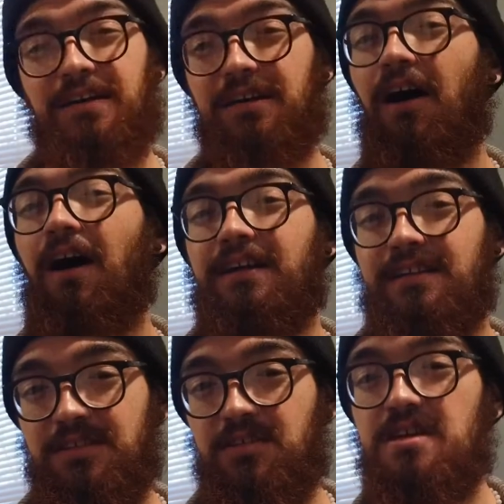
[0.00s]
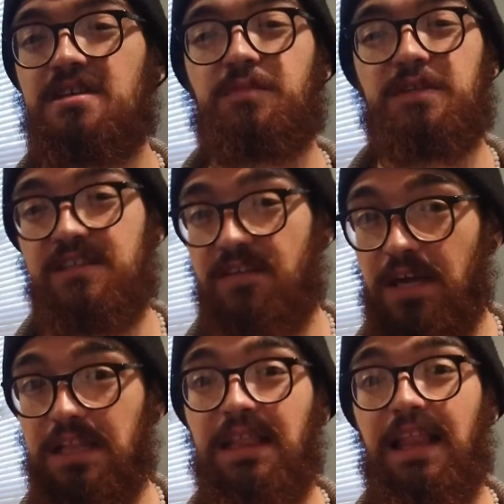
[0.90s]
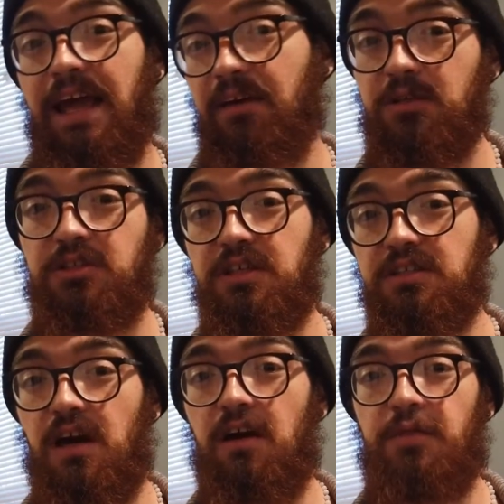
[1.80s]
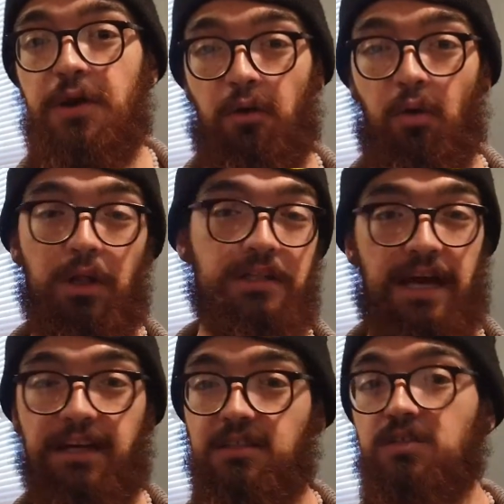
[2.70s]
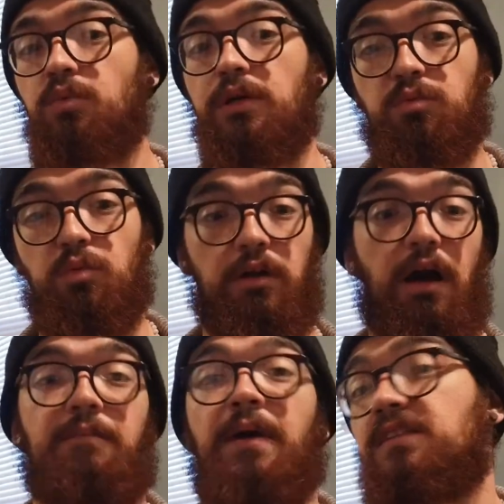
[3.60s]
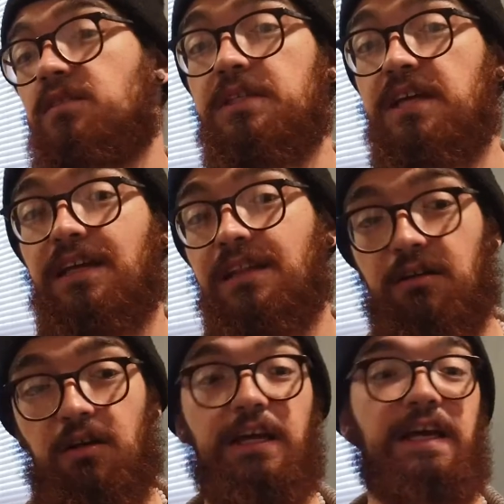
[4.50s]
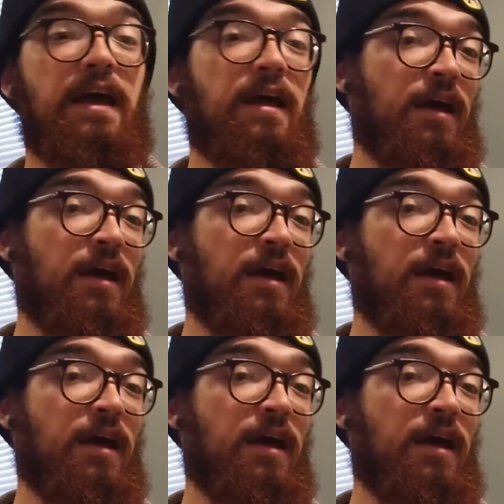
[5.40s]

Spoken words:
got into the specific languages of their holy texts, which were not meant to be taken literally.